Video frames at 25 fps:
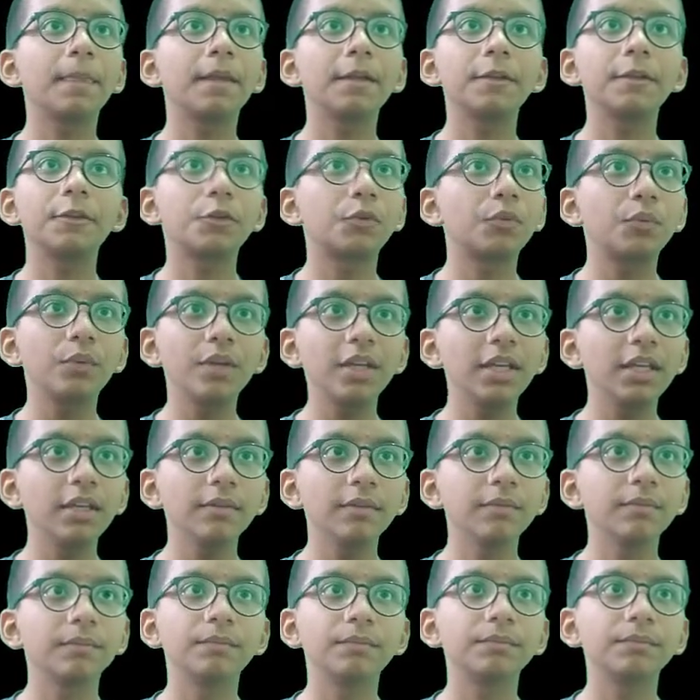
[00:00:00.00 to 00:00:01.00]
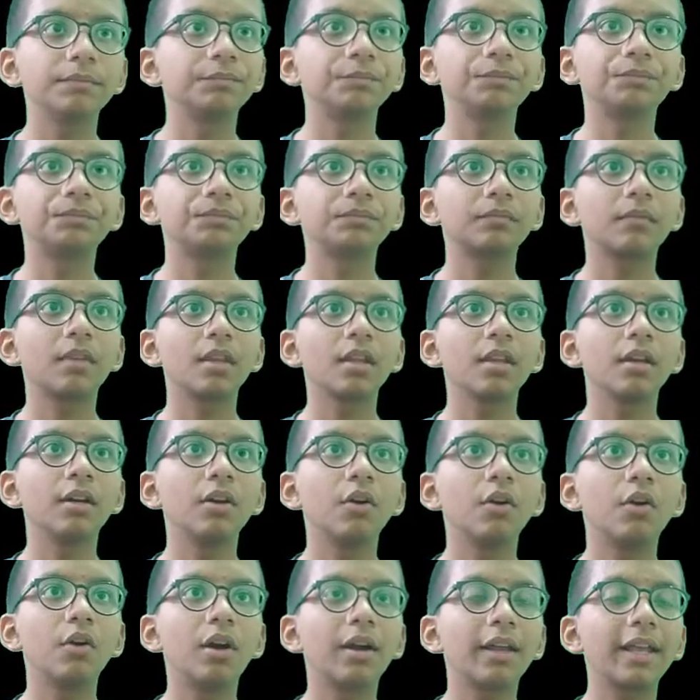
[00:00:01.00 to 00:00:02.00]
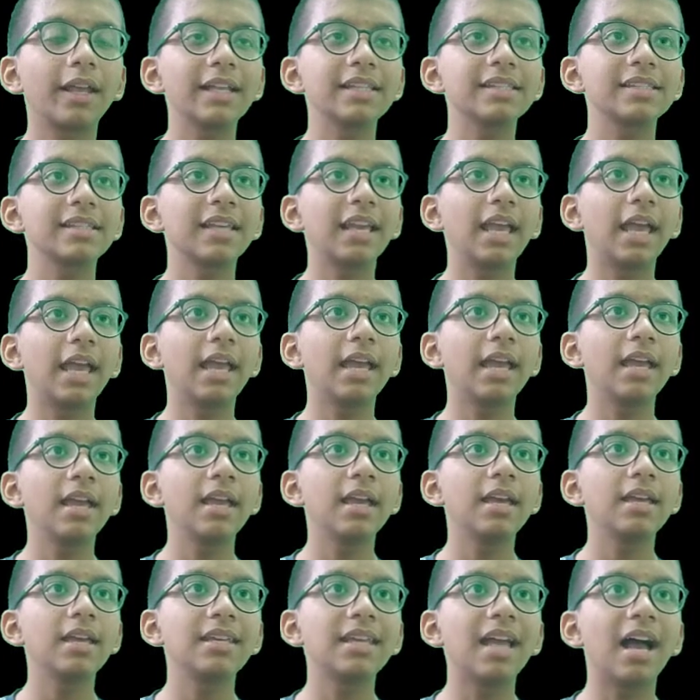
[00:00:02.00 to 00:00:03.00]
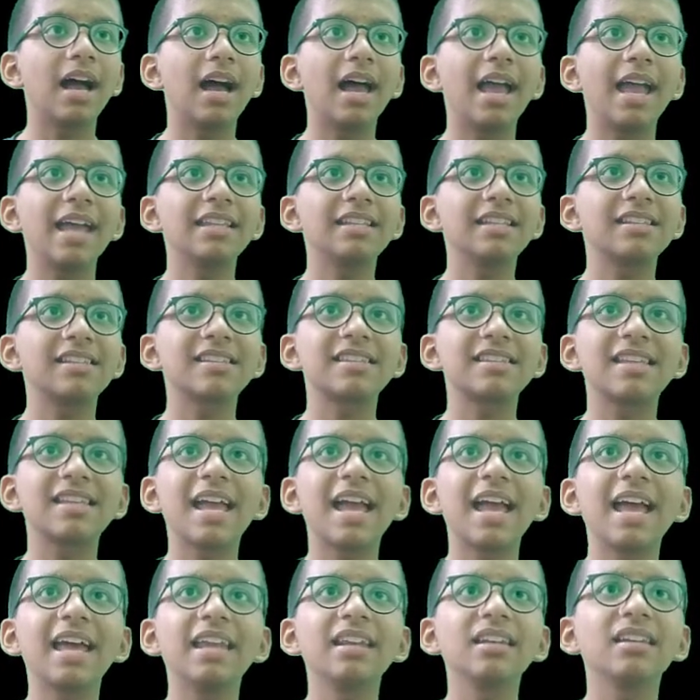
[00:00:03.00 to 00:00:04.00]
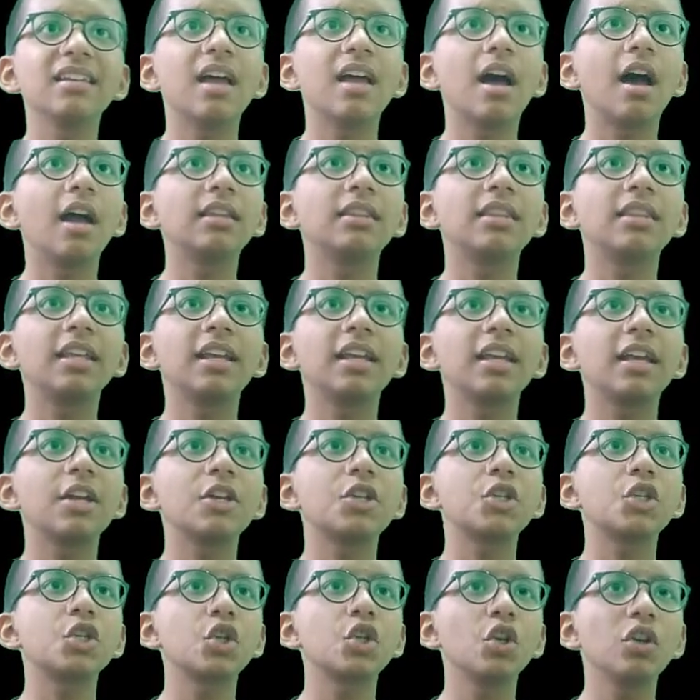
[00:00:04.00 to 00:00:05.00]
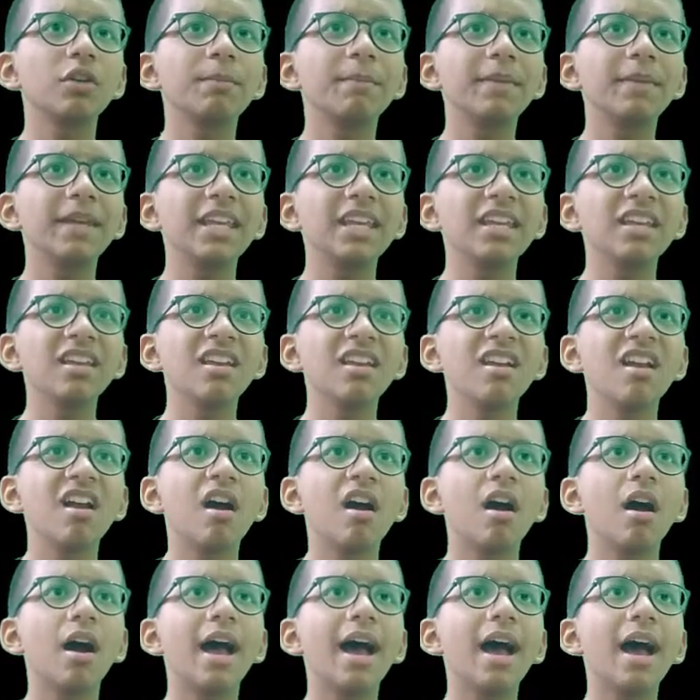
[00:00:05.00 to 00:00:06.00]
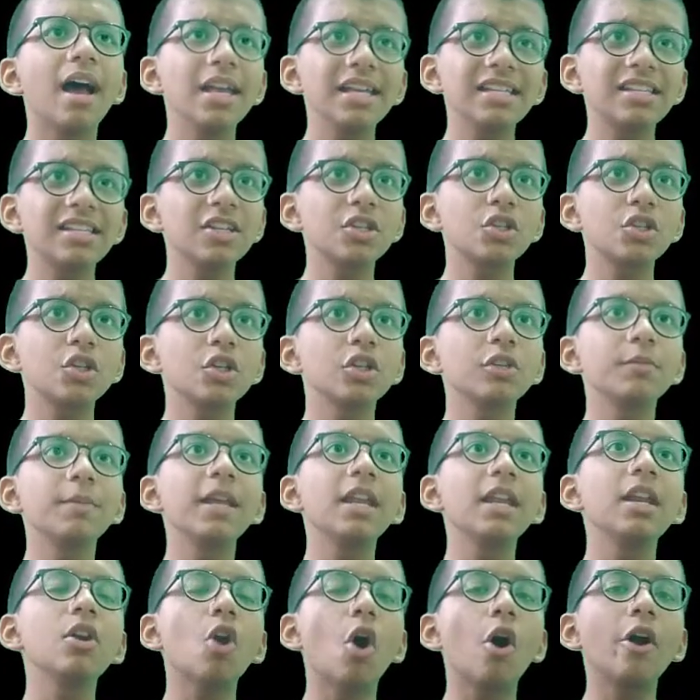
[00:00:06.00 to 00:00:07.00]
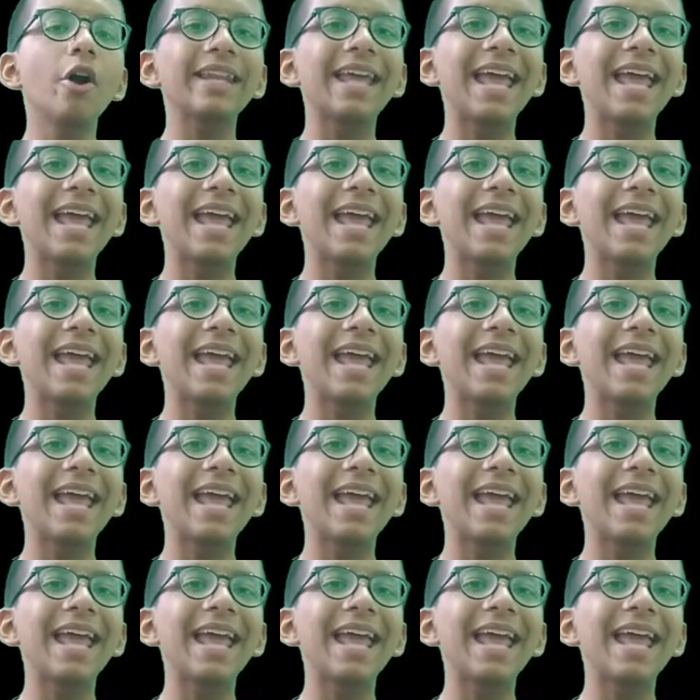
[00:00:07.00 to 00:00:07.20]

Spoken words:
3, or you can say yeah, this is n. I think it should be, it should be not